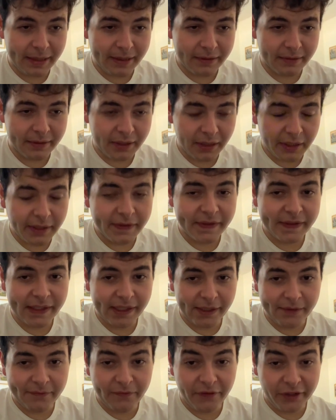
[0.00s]
God
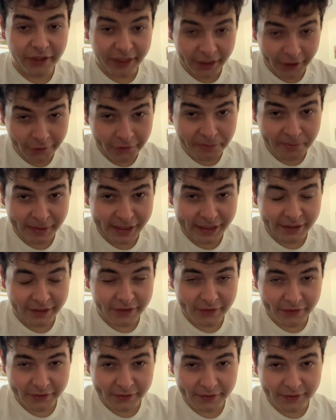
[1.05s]
sounds very human.
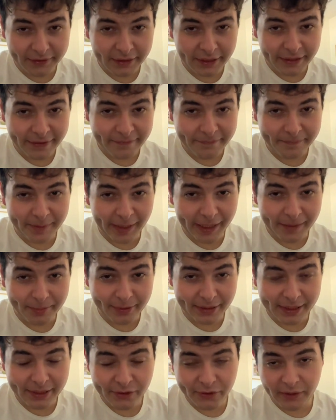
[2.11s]
There are a lot of Bible
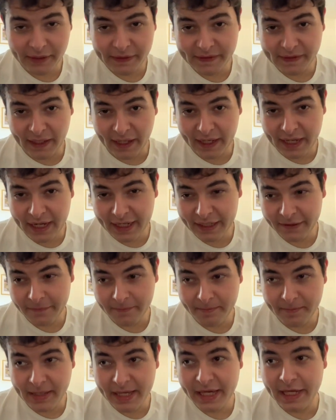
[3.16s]
entries that kind of
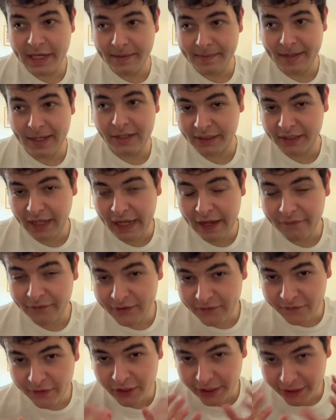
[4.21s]
make him out to have
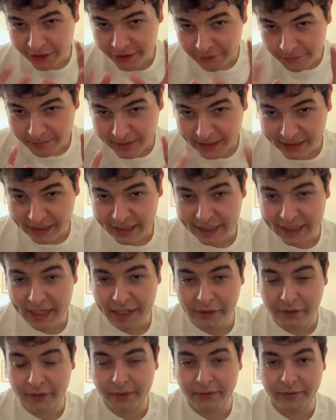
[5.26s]
very human-like
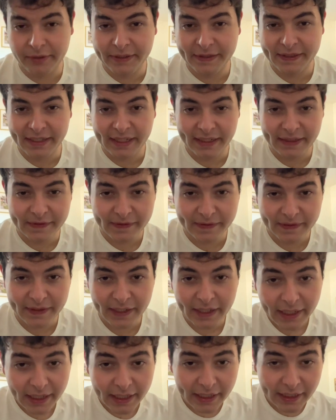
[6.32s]
characteristics,
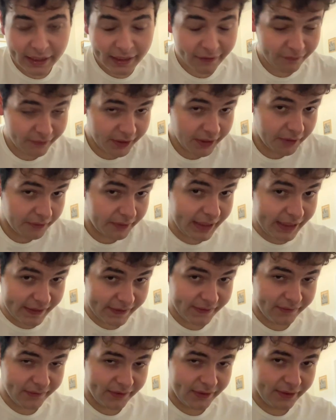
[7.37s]
even though
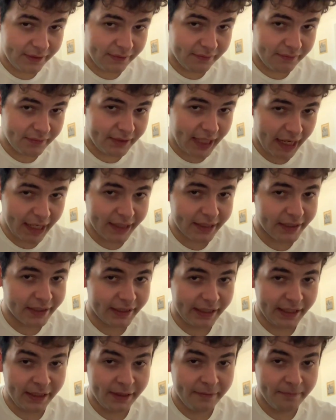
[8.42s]
he's
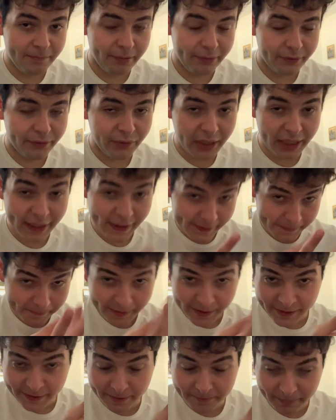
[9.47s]
technically portrayed as
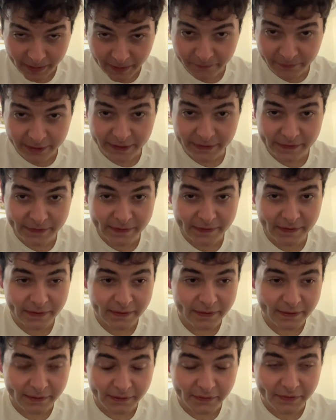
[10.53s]
being above us.
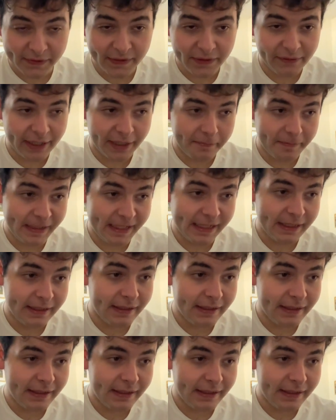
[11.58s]
You see what I mean?